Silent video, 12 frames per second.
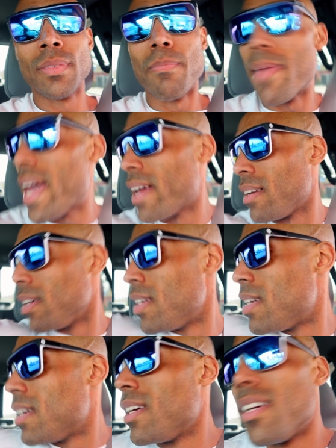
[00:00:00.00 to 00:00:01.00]
Man,
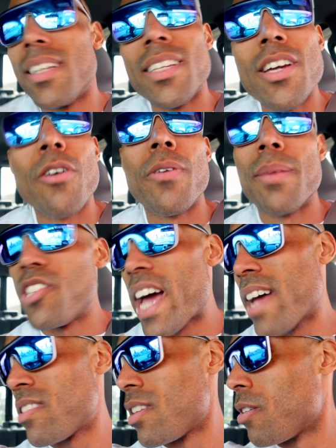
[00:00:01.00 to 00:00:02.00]
yo, I'm
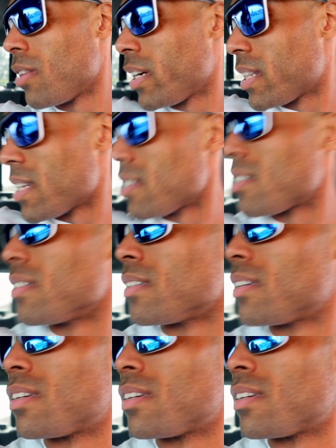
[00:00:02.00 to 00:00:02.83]
jazzed though. Look at this.